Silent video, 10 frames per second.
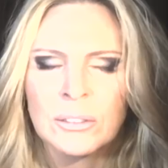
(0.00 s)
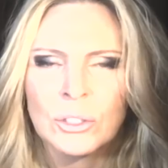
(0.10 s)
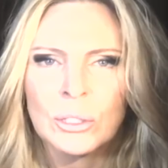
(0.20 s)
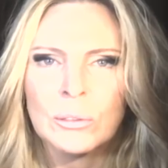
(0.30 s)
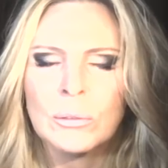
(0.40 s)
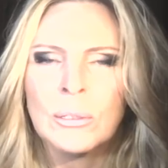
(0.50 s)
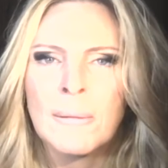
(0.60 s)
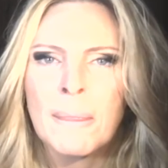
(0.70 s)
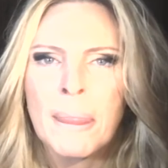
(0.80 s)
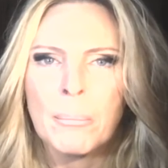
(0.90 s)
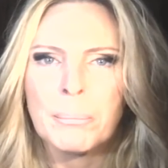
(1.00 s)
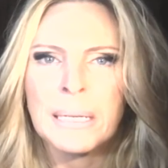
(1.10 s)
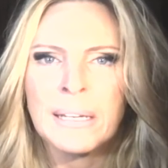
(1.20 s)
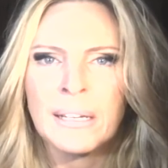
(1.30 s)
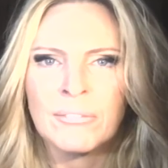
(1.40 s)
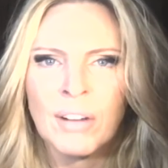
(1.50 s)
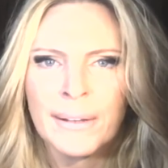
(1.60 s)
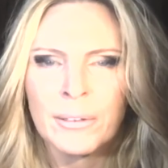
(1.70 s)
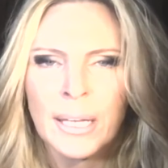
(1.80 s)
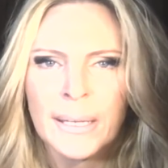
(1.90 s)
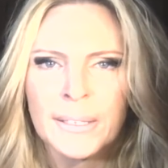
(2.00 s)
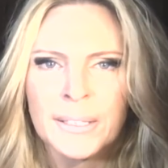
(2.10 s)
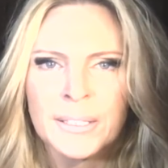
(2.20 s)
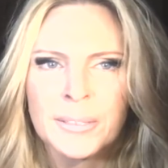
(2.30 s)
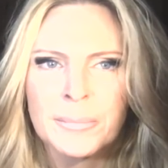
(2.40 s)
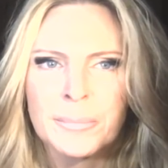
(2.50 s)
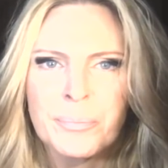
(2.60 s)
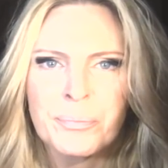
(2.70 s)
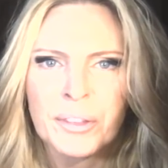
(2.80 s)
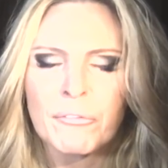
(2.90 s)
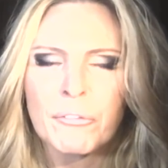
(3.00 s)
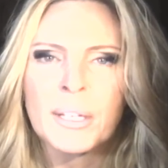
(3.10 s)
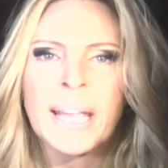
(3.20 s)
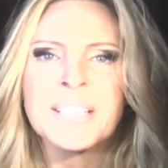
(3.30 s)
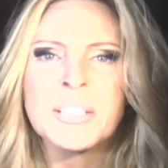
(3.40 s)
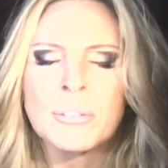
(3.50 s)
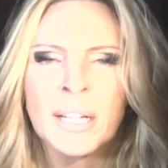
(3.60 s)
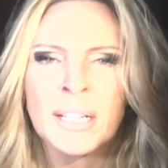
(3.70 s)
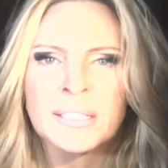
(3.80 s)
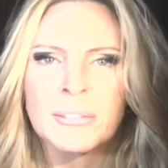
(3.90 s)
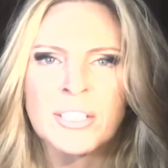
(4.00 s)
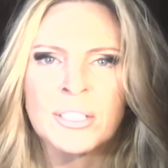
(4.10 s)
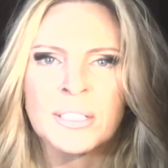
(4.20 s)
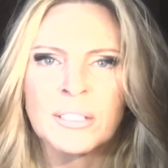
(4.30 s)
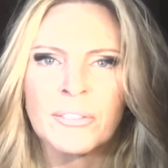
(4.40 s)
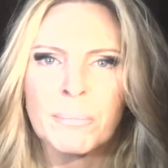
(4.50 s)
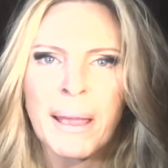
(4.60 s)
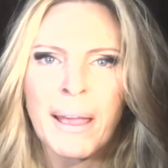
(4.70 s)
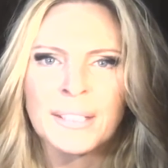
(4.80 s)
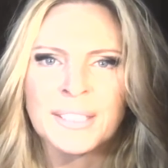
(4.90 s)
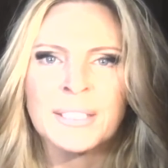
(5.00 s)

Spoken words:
to being violated Forget your transgressions of the past.